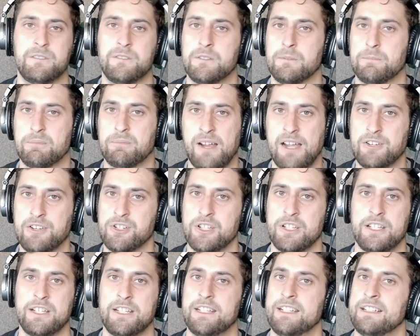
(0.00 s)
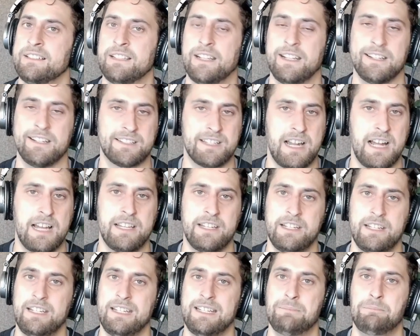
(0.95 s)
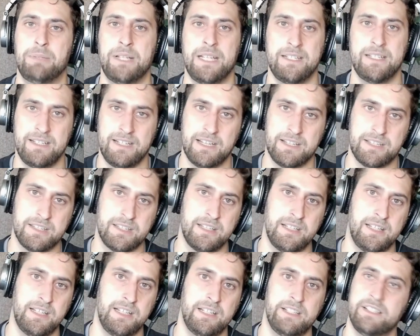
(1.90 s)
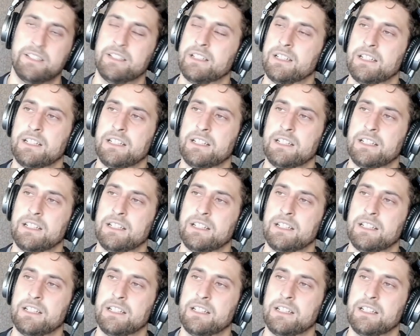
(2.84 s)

depression, anxiety, PTSD.